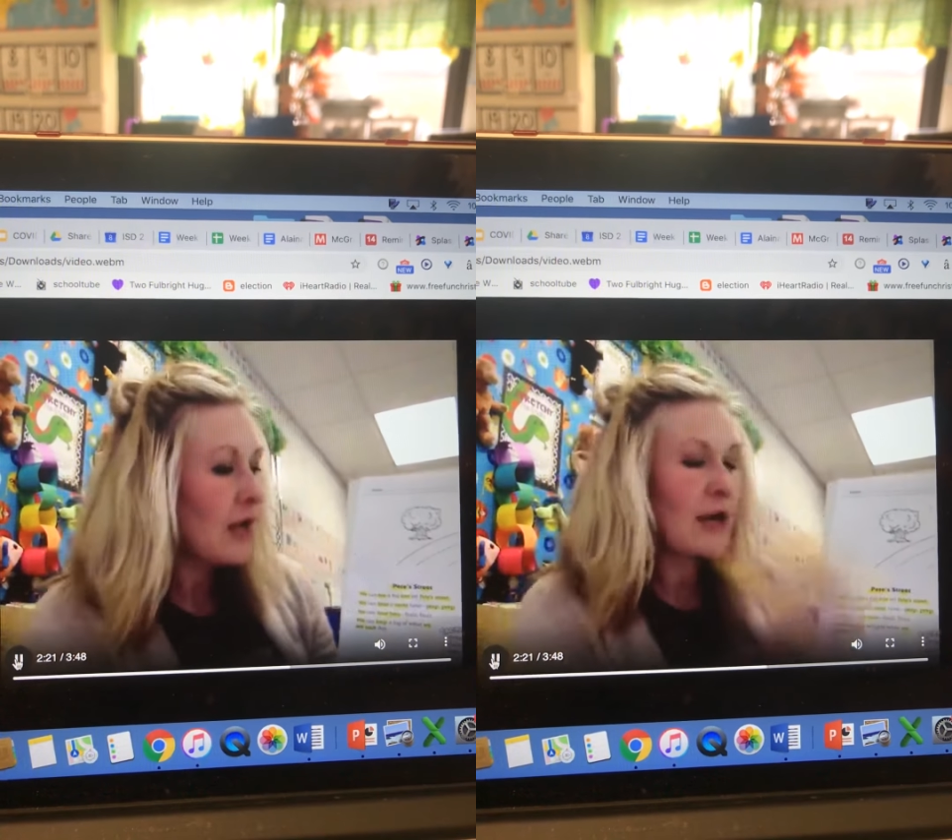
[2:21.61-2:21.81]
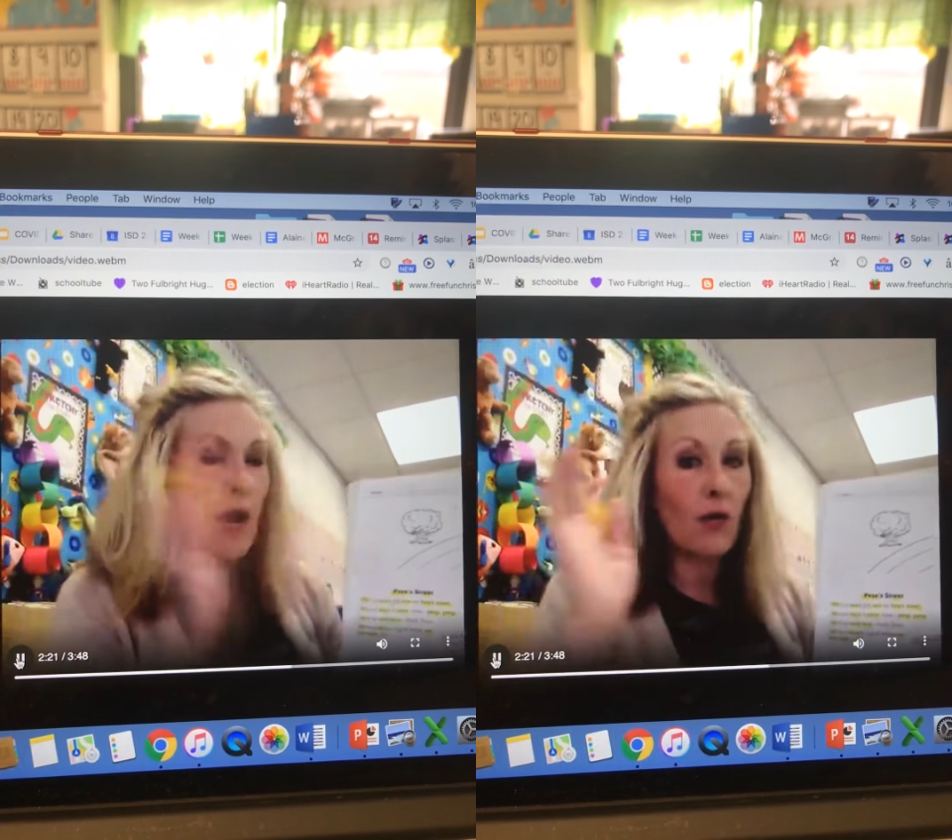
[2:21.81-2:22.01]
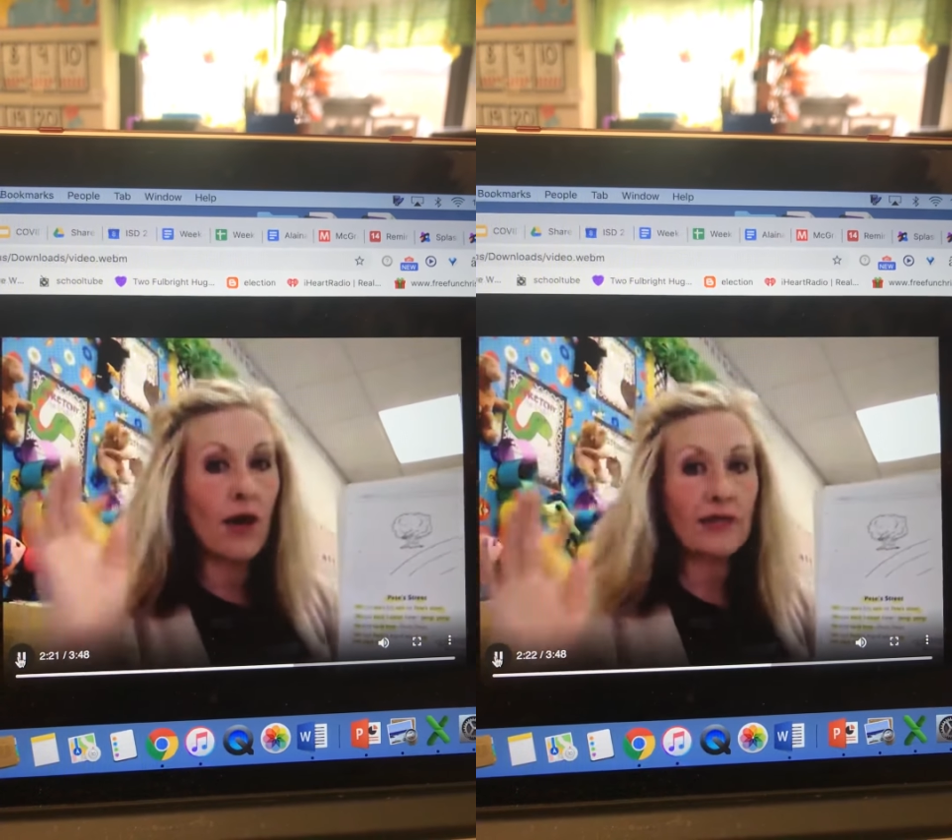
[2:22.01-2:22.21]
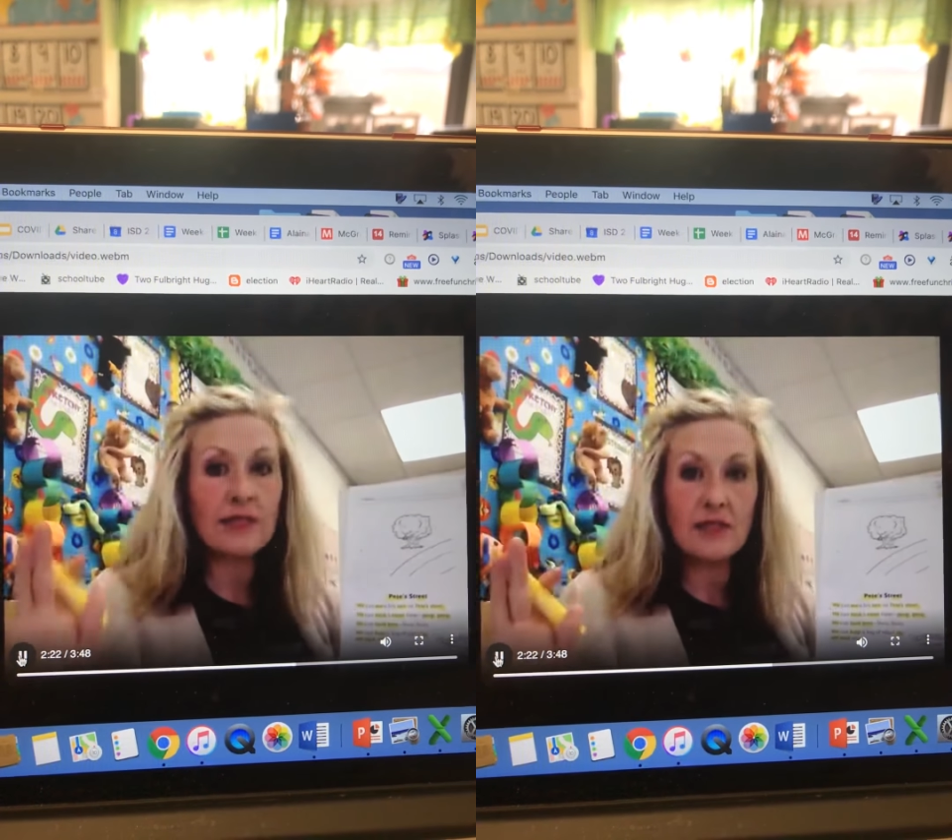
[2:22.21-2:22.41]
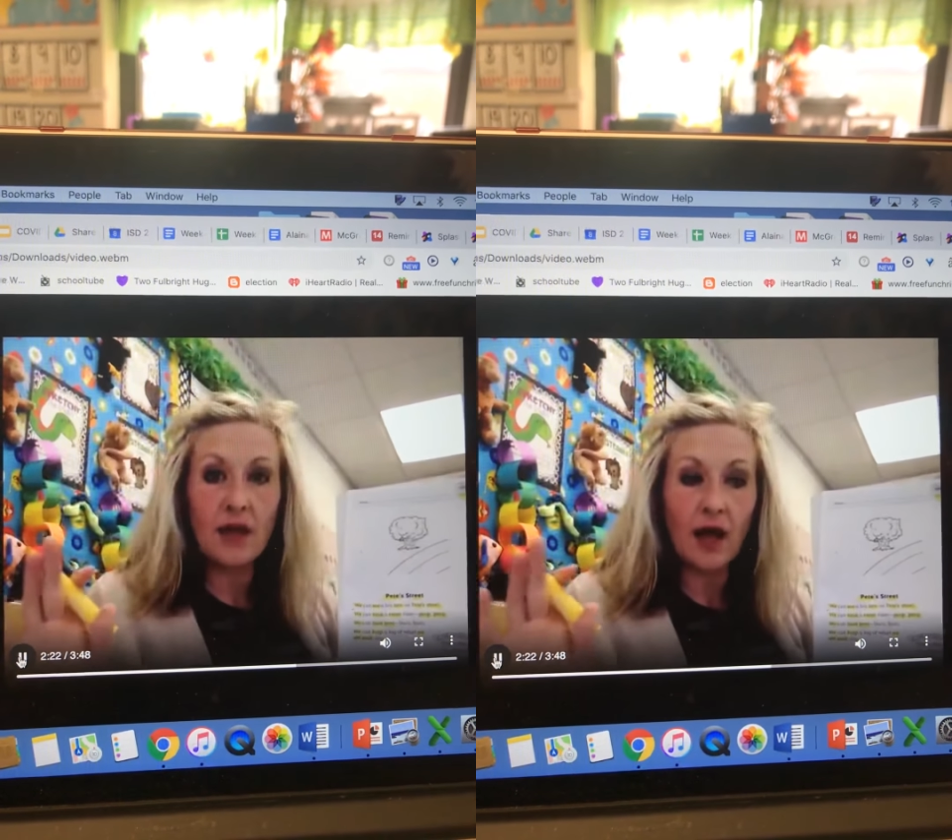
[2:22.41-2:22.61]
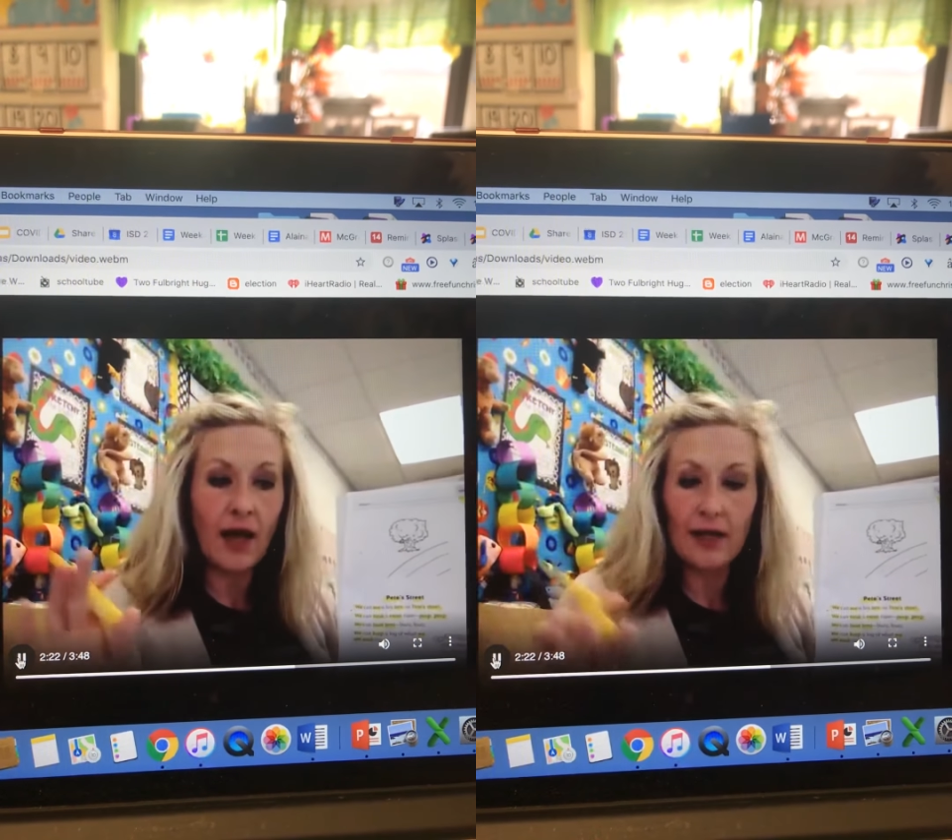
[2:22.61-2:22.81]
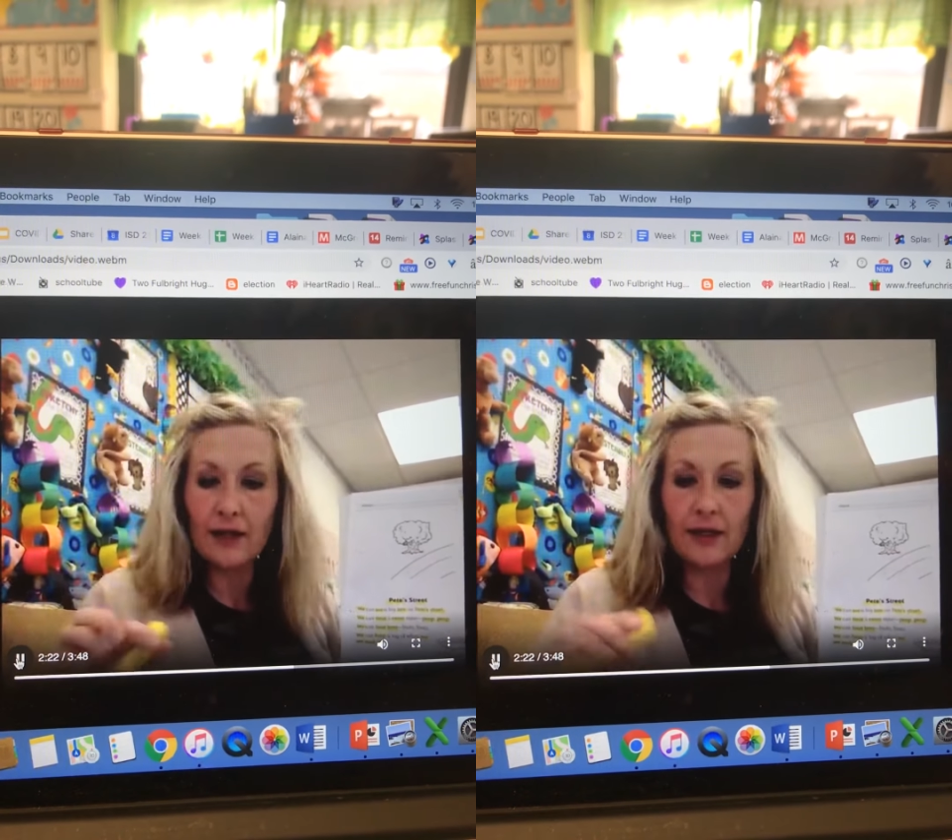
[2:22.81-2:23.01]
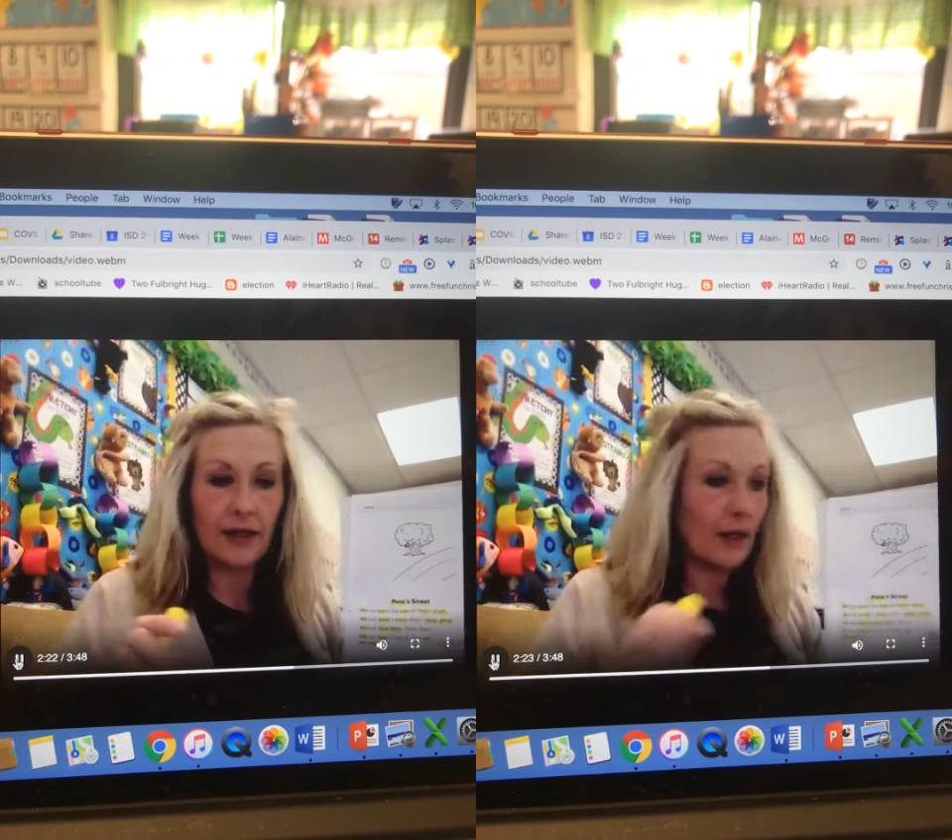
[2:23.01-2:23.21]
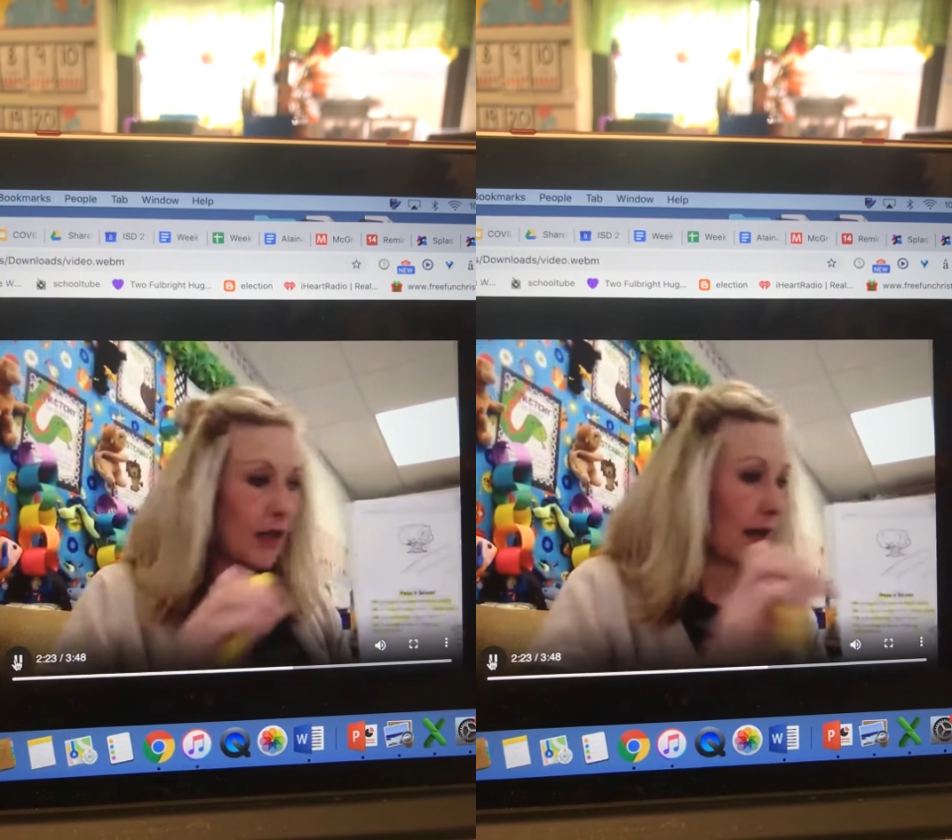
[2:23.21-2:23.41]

Now I did the highlighting.